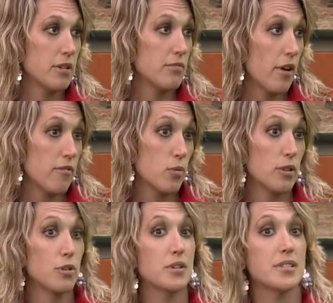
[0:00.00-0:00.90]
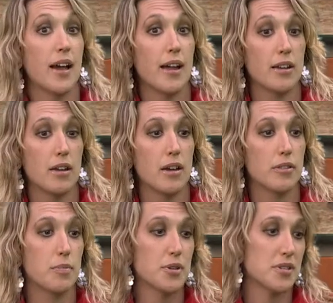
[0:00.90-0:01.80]
everyone looks at
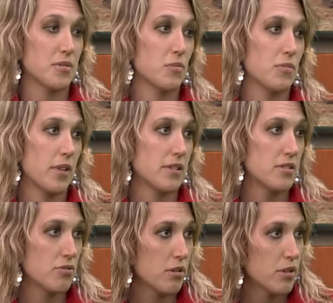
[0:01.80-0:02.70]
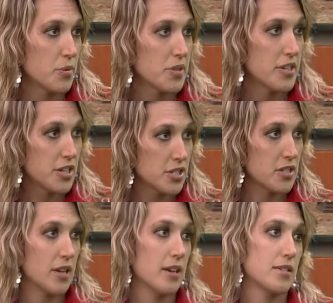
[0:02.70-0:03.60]
the person that's struggling with
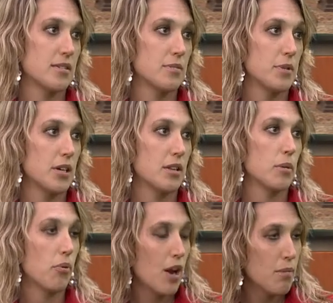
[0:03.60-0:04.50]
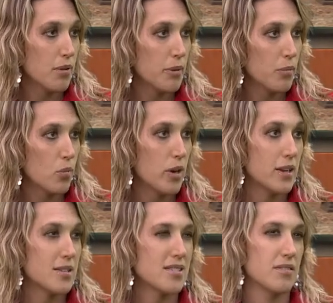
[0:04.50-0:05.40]
addiction as being the problem when
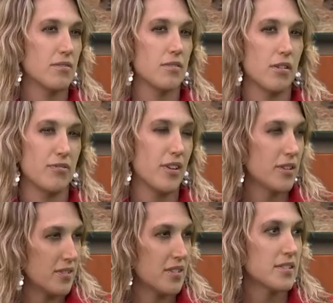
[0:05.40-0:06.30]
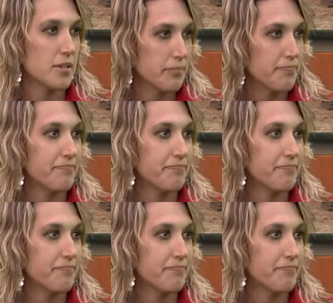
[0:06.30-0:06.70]
it's a failed system.